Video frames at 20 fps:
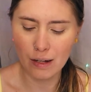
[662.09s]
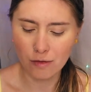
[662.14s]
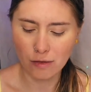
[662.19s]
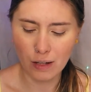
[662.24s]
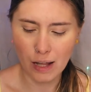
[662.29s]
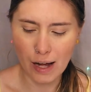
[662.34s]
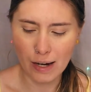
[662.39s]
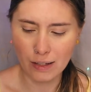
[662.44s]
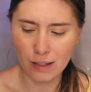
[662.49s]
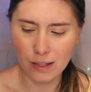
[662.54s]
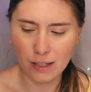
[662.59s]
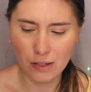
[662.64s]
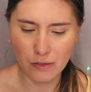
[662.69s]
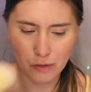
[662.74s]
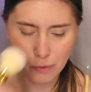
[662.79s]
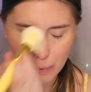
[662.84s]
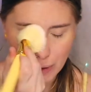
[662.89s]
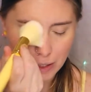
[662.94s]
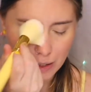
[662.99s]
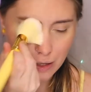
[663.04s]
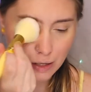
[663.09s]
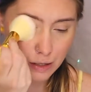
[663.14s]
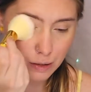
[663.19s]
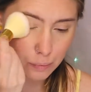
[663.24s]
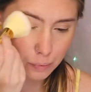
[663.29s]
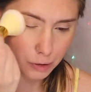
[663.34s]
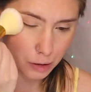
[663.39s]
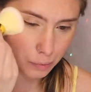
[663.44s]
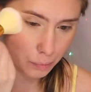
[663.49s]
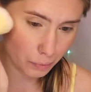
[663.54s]
flagged us for being
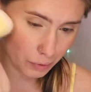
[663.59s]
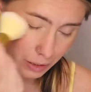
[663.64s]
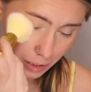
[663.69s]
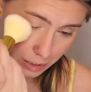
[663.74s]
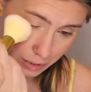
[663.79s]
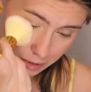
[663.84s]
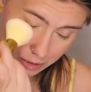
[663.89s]
inappropriate,